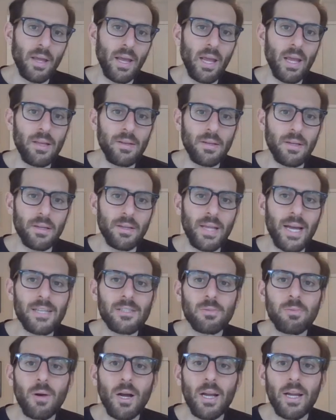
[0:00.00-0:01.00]
And
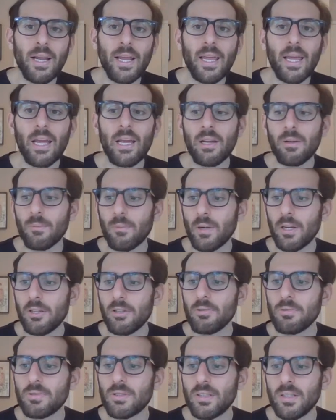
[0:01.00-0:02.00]
that's why, again, when
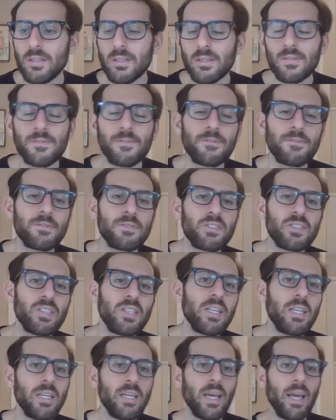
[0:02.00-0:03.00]
you
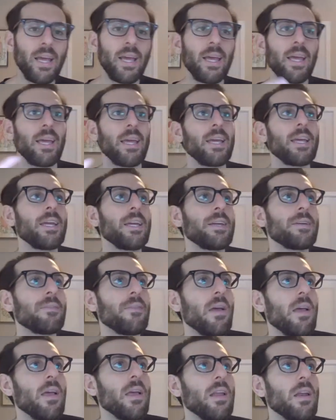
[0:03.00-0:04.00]
see a
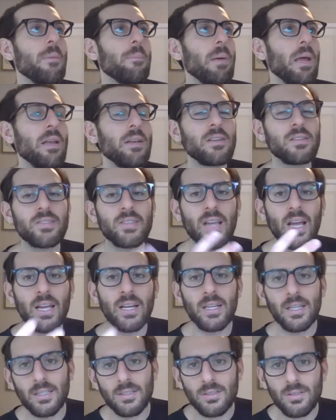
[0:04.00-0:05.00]
an
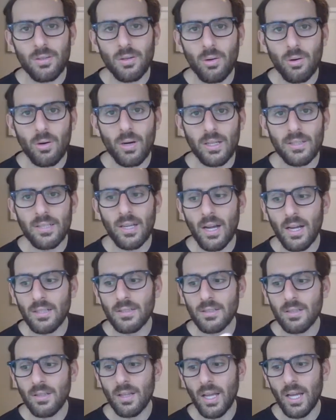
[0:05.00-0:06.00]
appendicitis or a
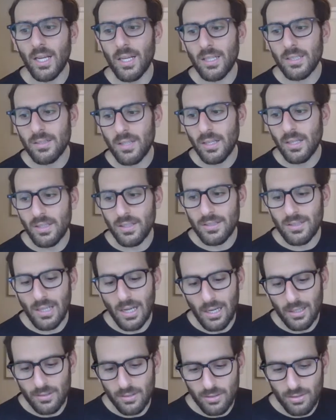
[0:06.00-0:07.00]
tonsillitis, and these
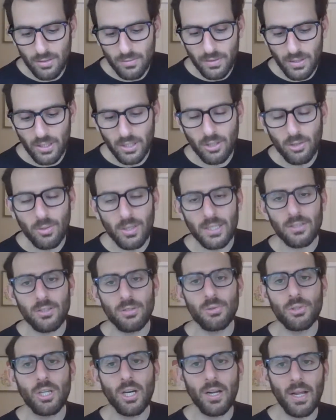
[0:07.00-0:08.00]
doctors are very quick
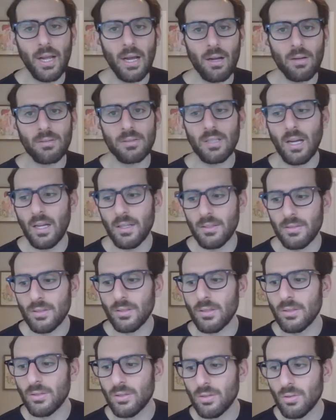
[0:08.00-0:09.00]
to cut out
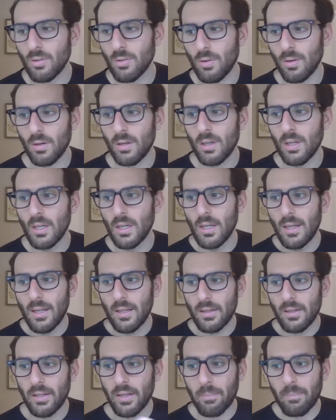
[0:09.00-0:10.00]
tonsils or
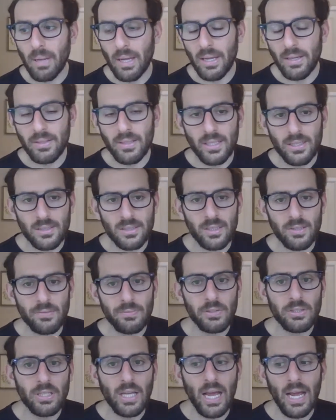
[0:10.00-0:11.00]
the appendix, if
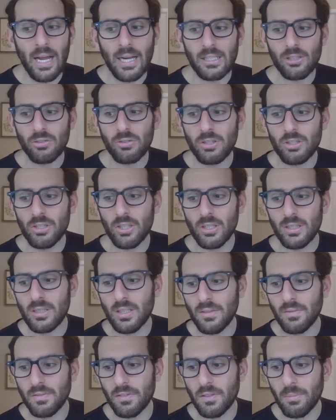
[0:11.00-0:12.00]
it's actually just
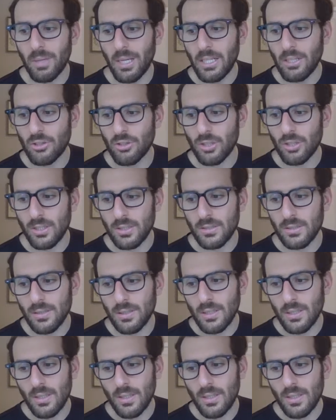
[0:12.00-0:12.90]
inflammation,